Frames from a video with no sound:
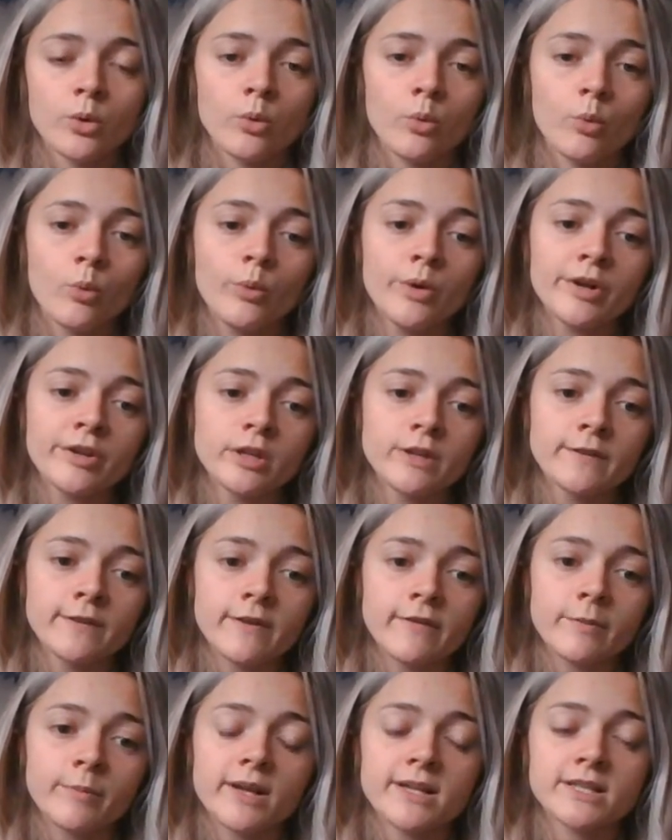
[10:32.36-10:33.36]
where their
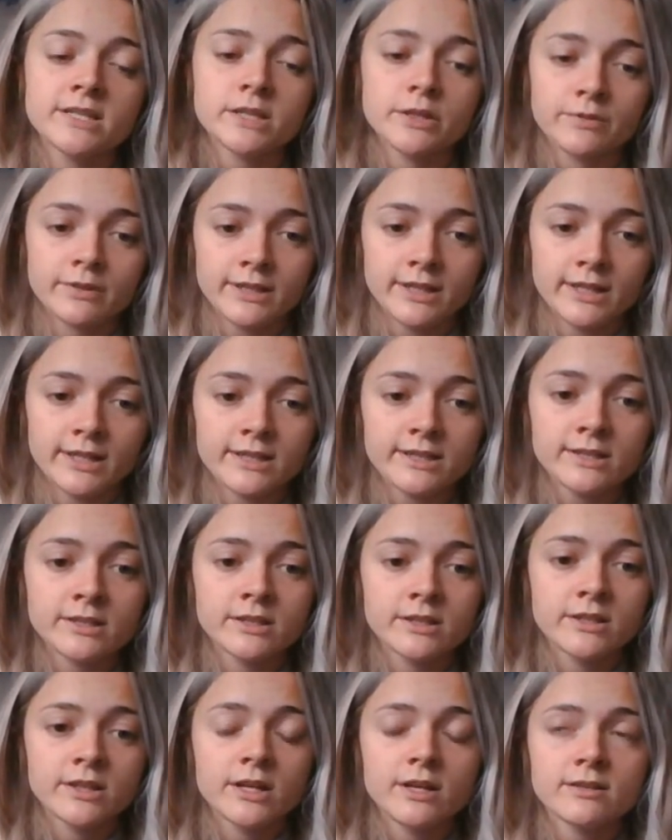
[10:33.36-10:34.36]
favorite place to read is.
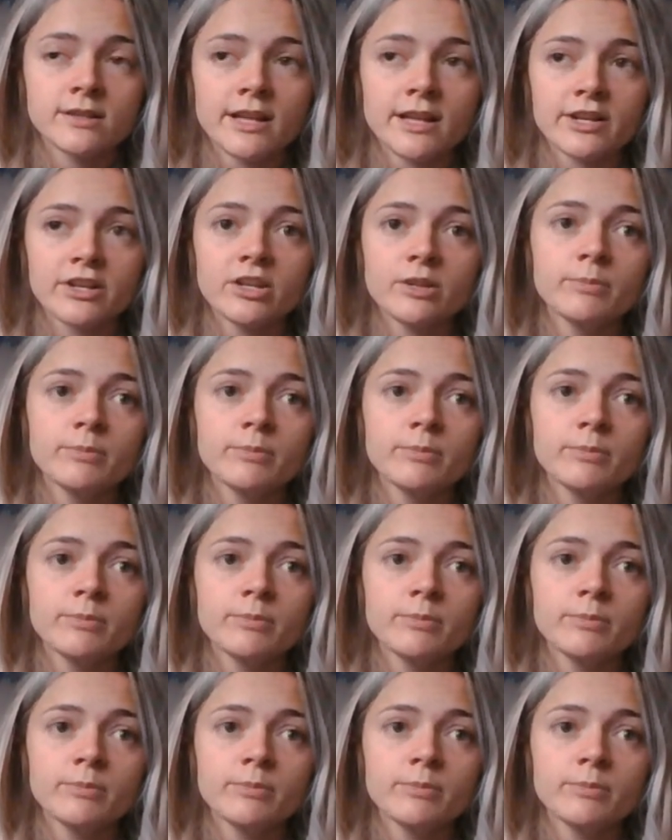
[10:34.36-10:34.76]
So that